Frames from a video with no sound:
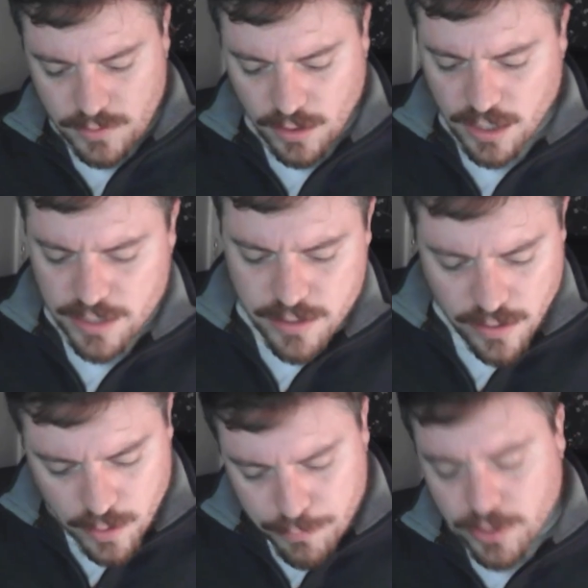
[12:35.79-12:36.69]

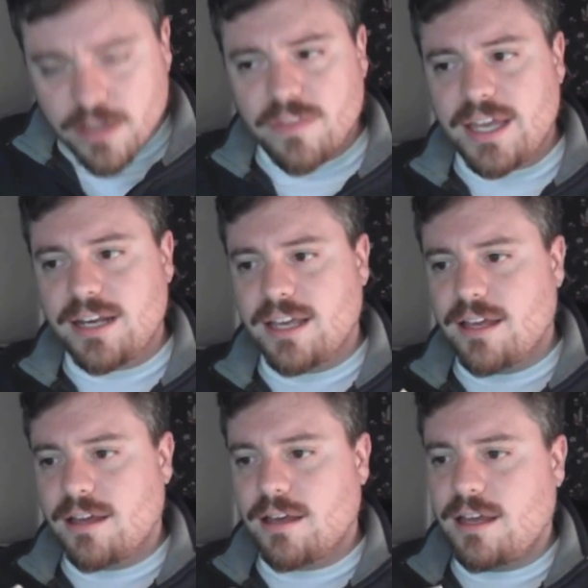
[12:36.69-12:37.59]
Another book that
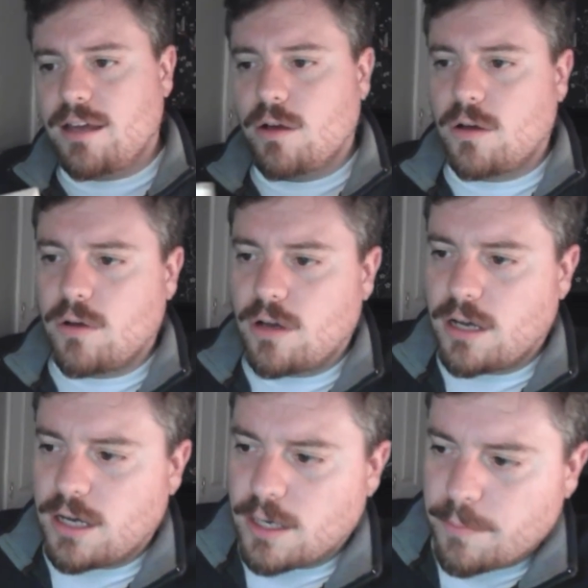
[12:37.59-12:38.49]

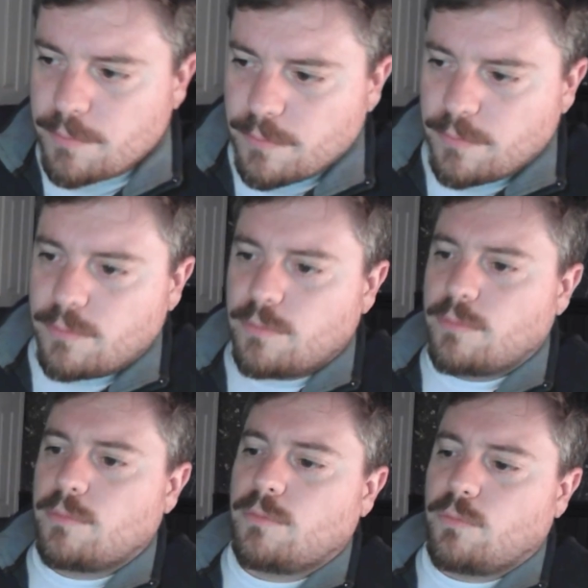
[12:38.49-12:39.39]

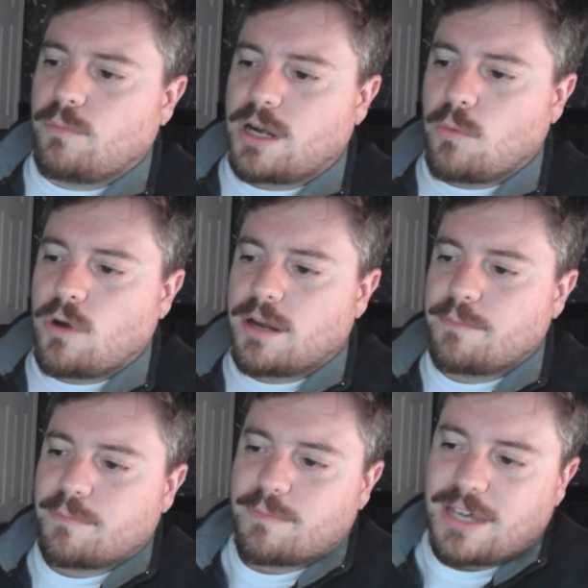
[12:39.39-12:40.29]
when I
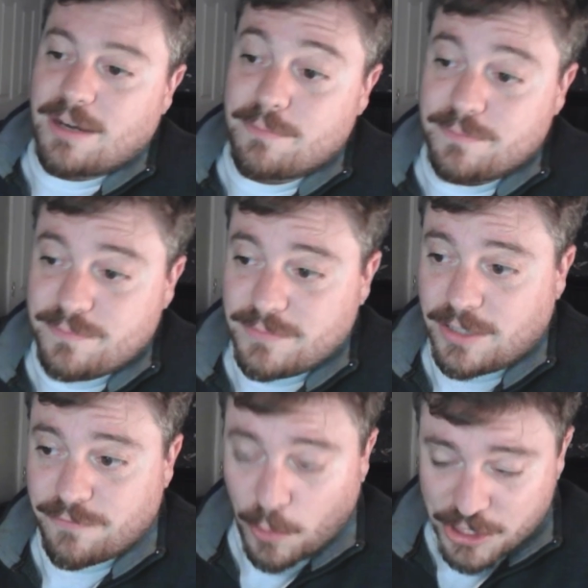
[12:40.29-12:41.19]
want to kind of,
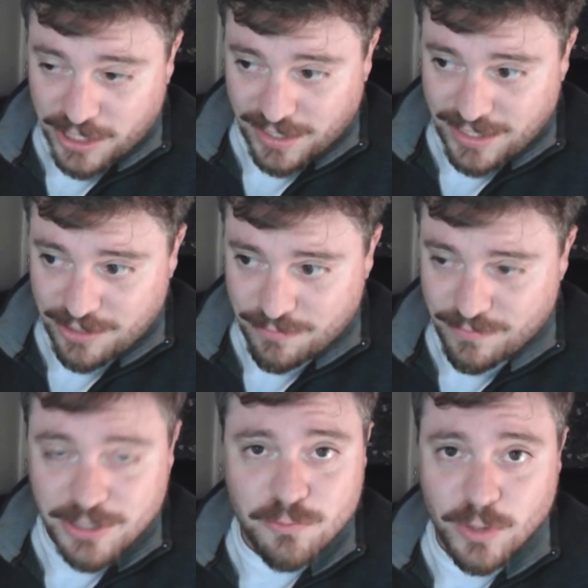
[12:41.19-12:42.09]
unfortunately,
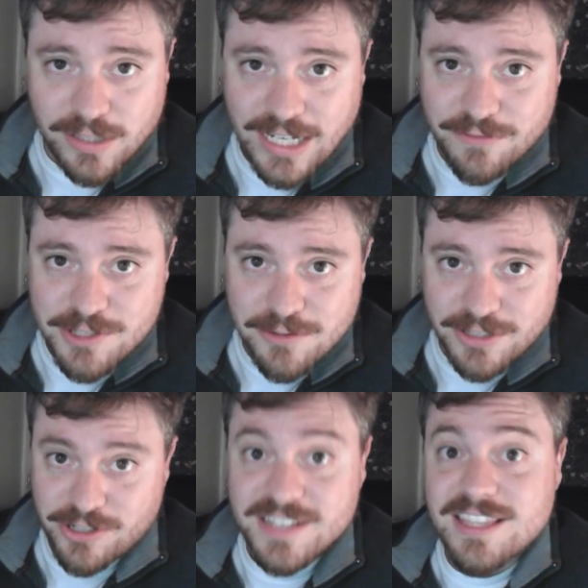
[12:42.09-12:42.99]
you will have to
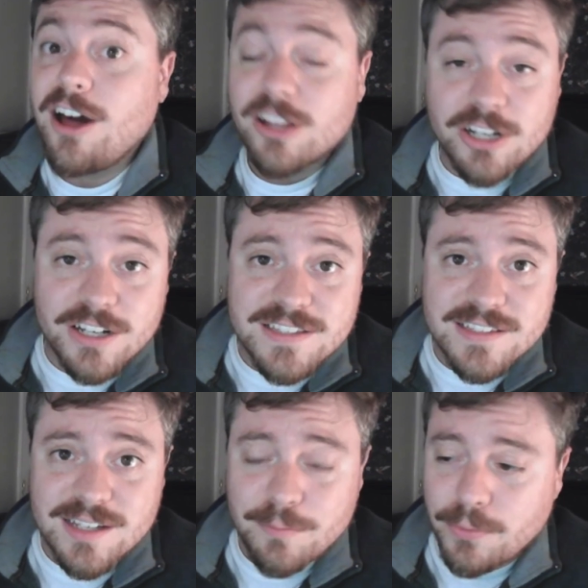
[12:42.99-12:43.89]
address the Holocaust at
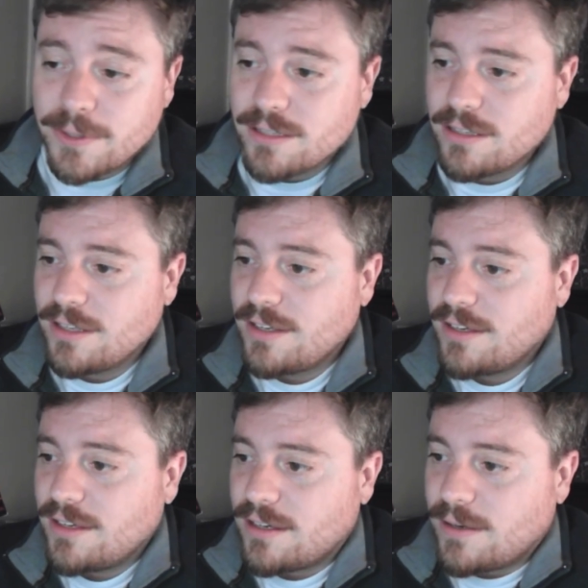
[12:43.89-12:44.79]
some point.
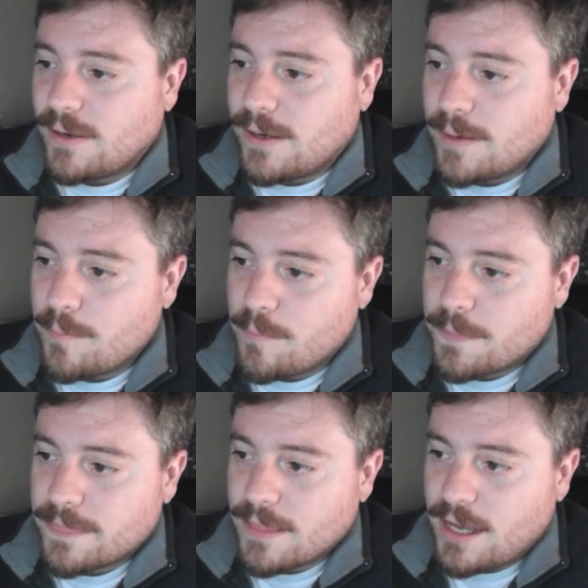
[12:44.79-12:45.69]
I
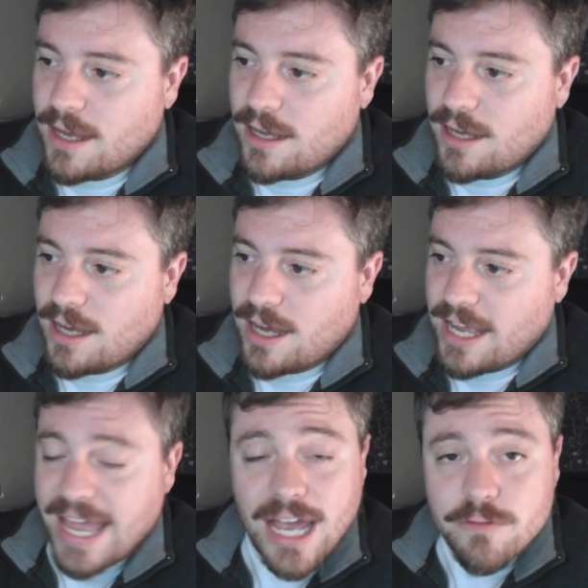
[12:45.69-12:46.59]

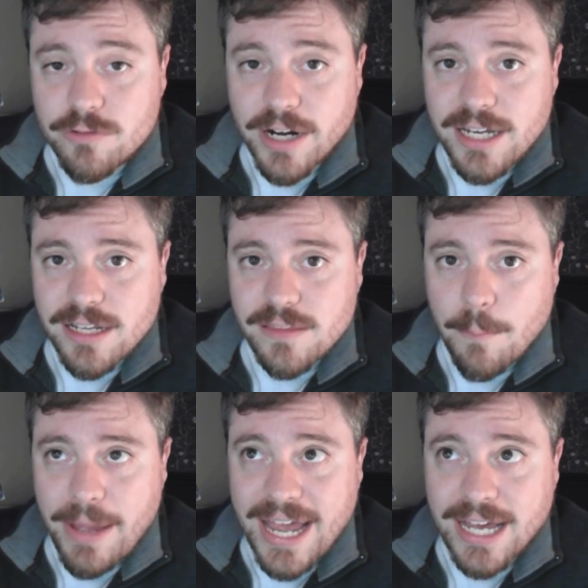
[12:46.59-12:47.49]
have read in the
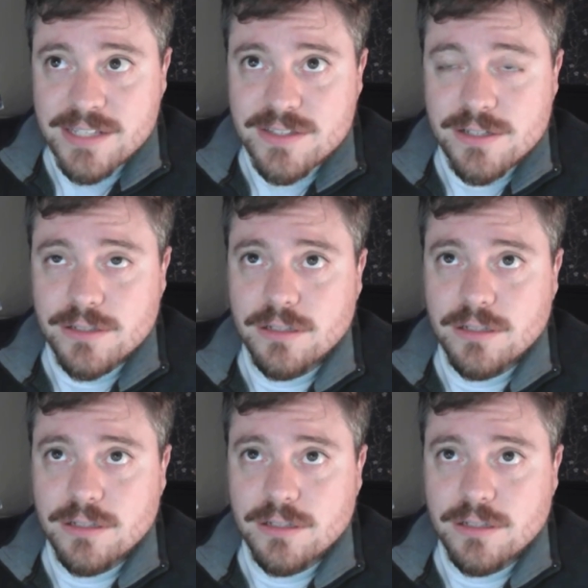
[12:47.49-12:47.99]
past.